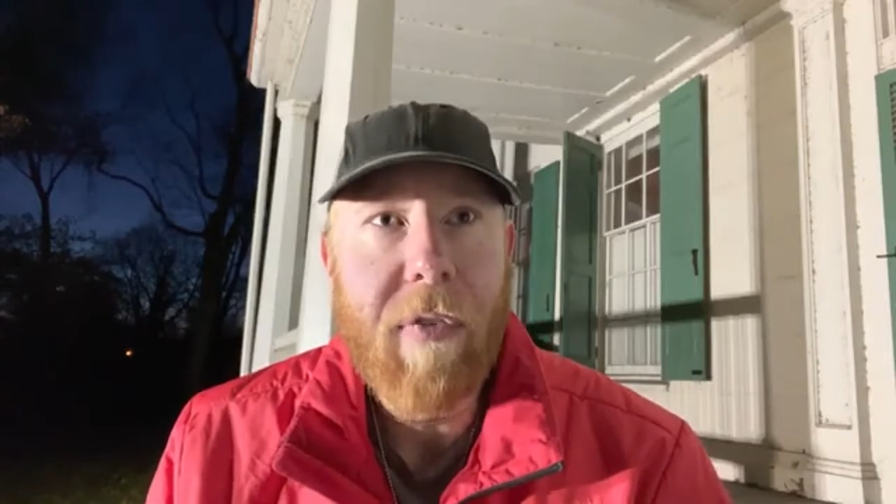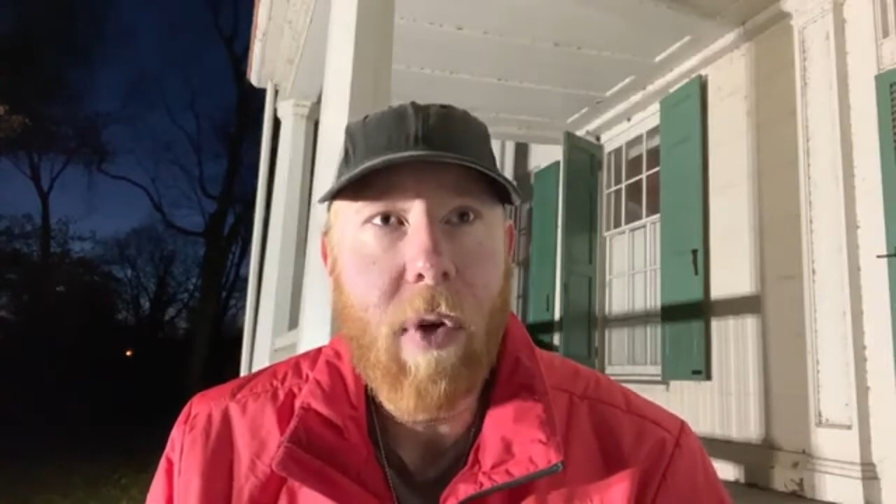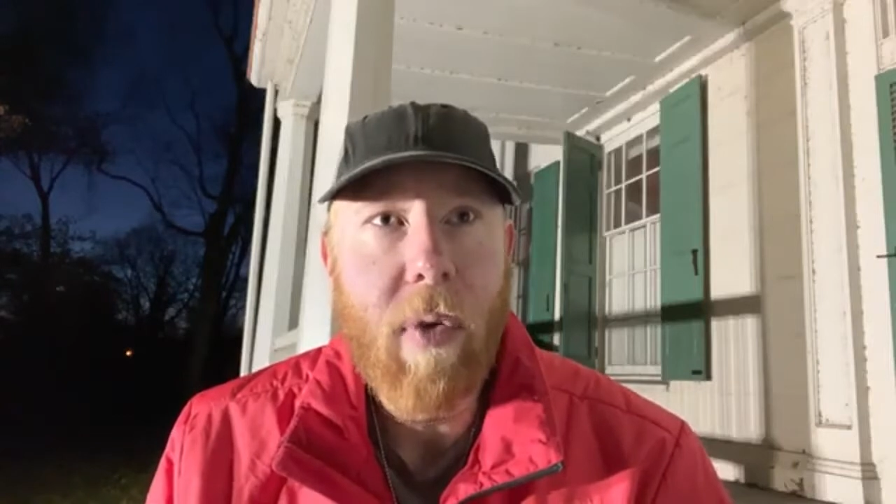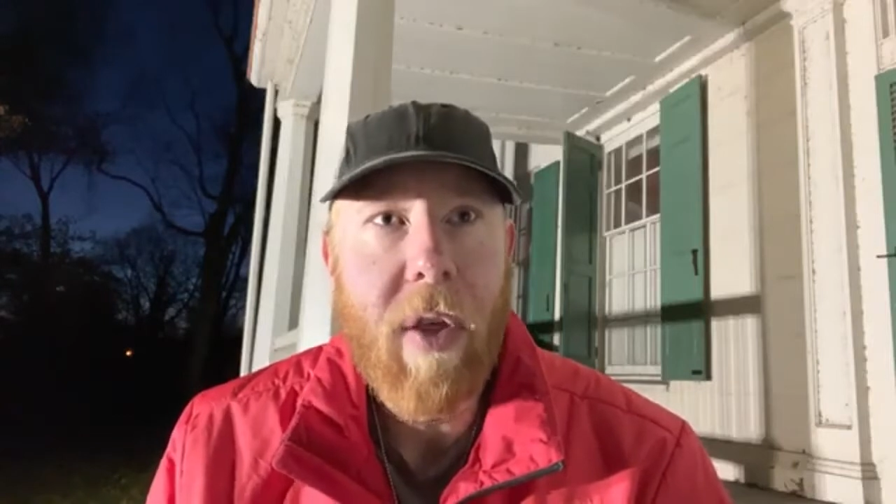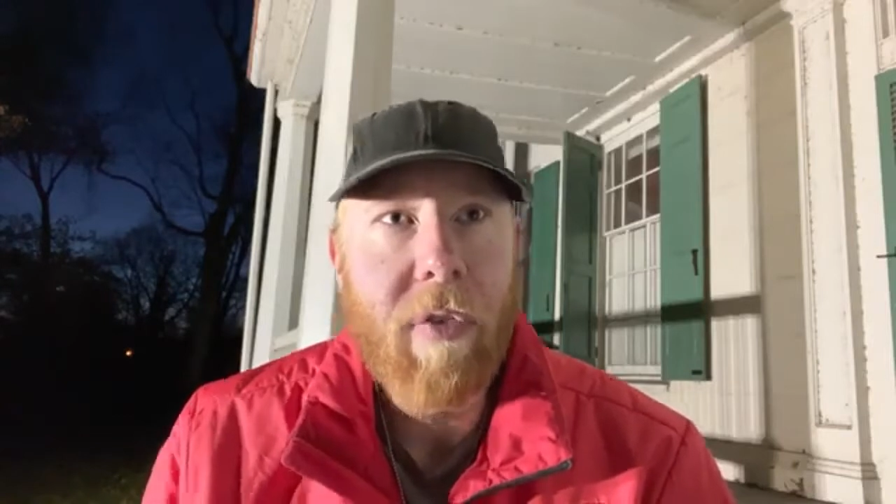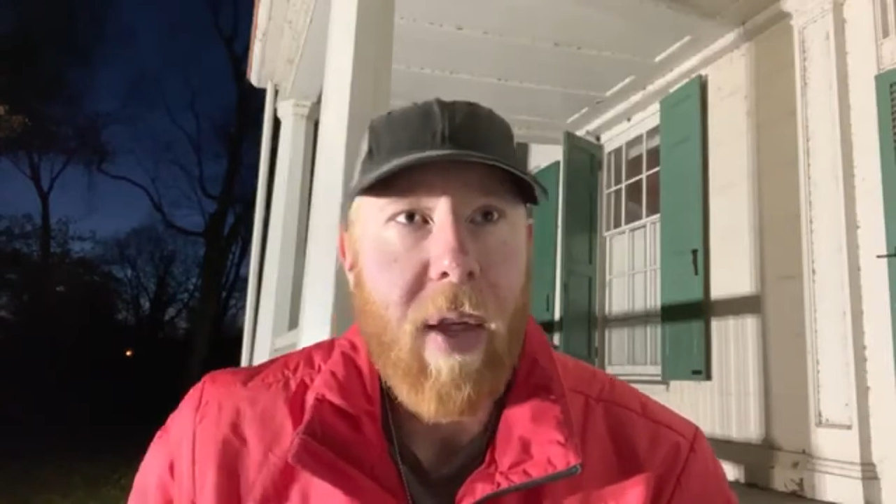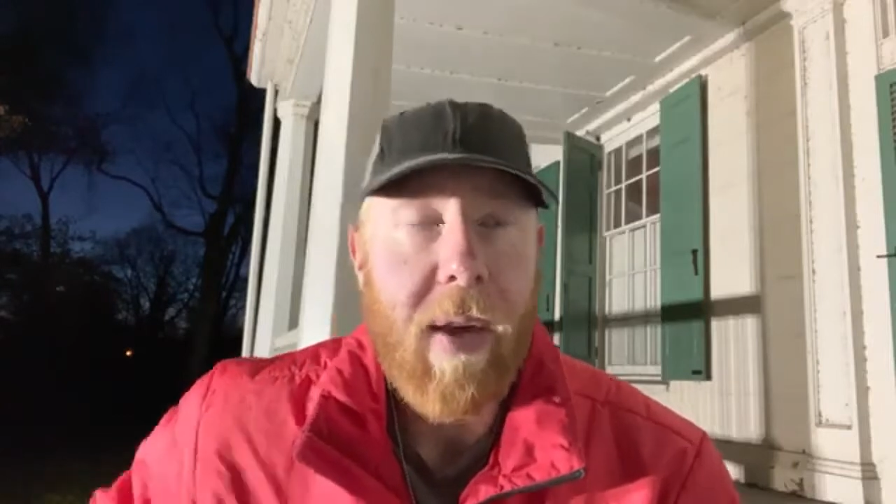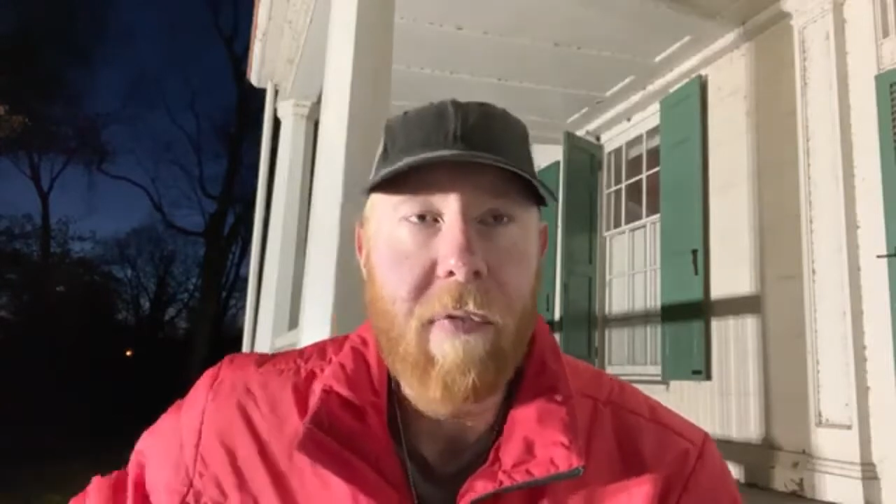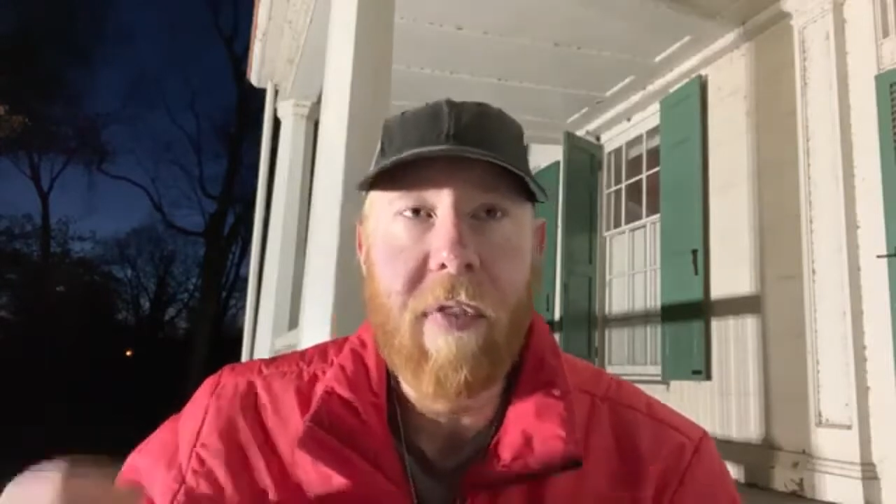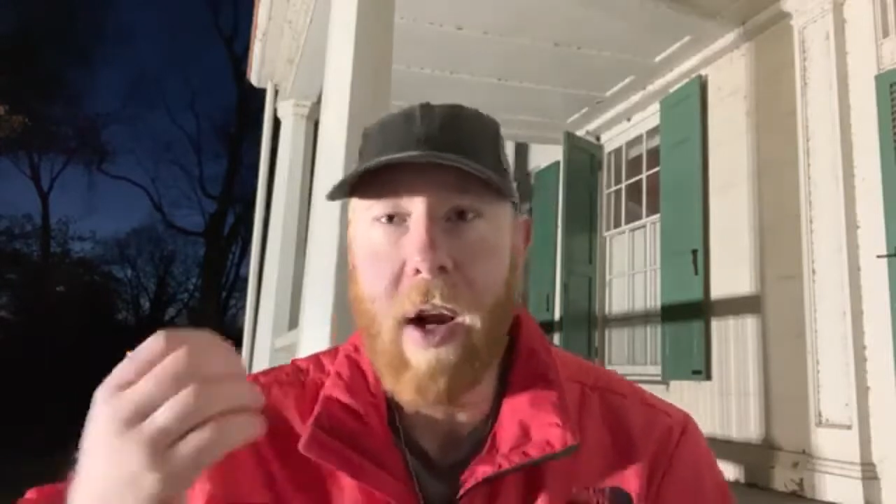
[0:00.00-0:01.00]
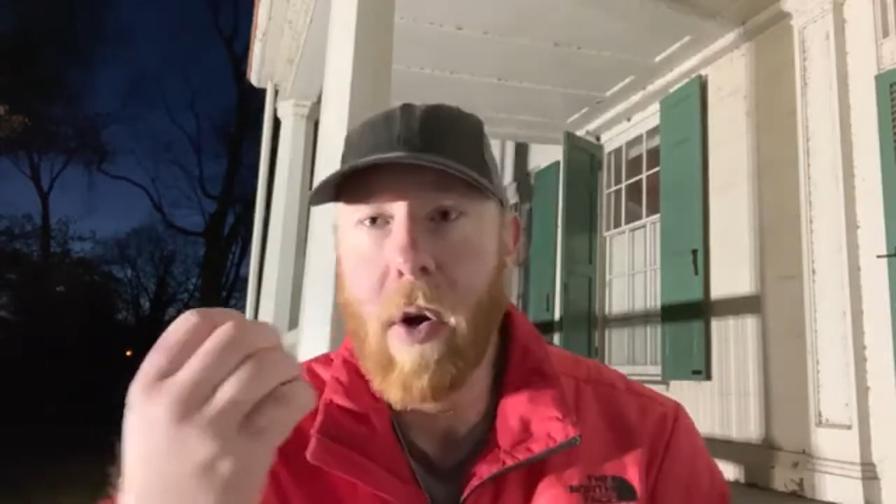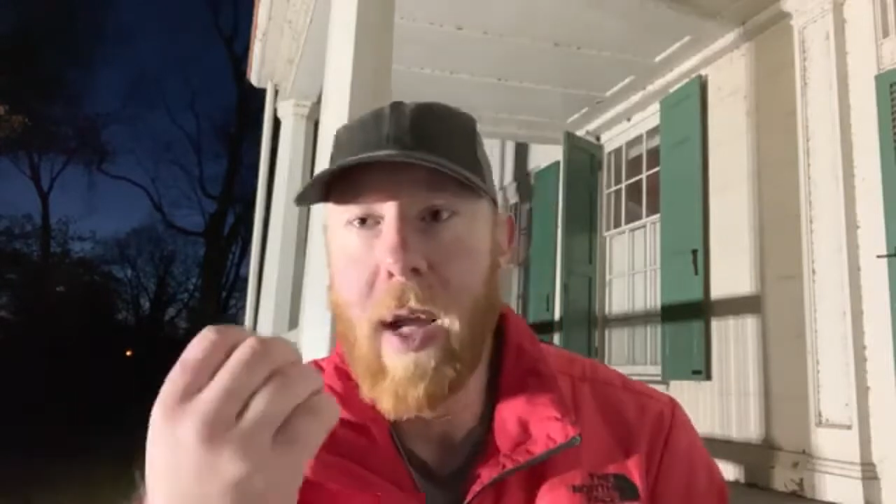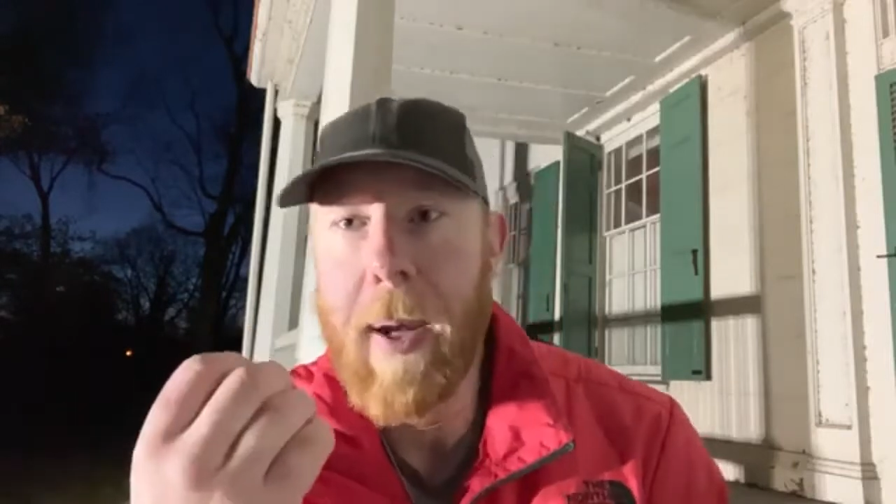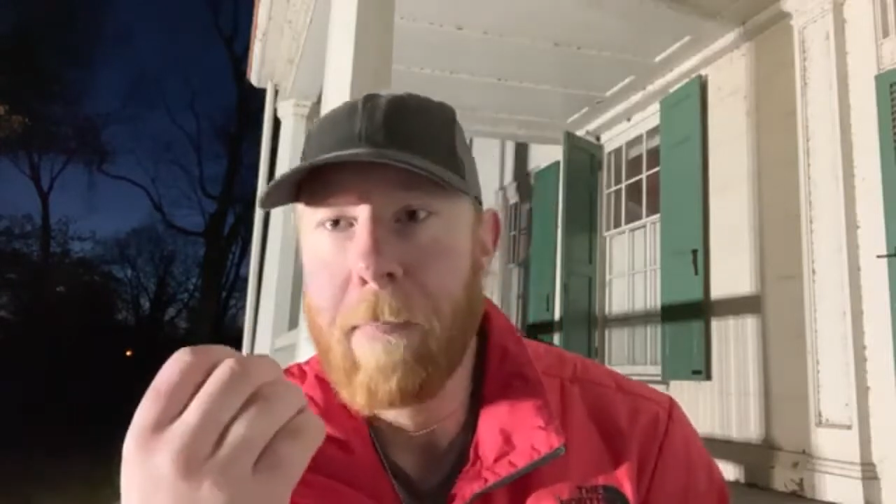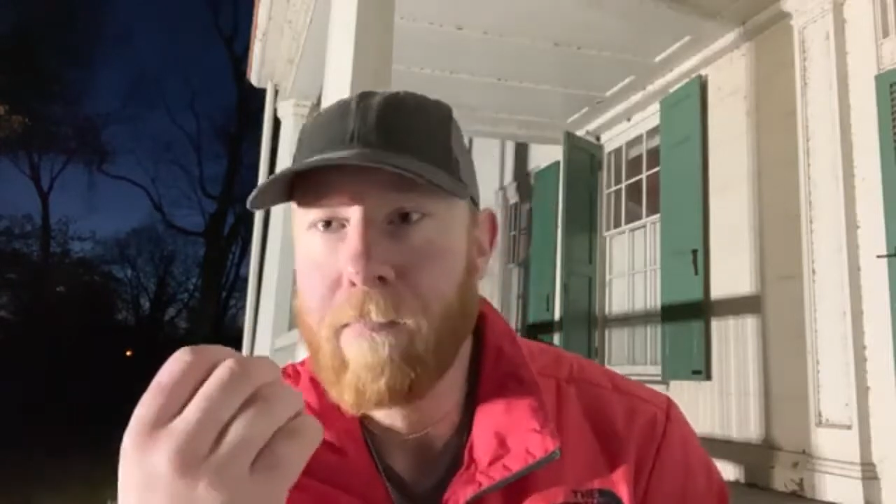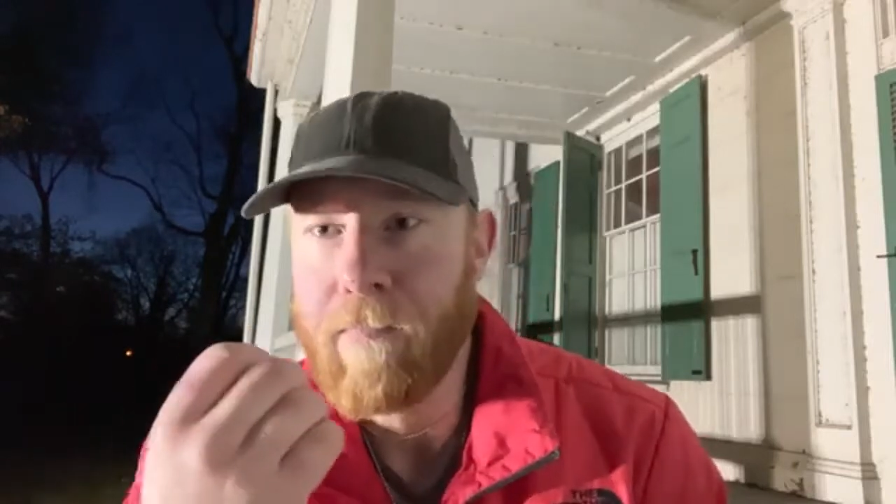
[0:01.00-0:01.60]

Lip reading: feel this like very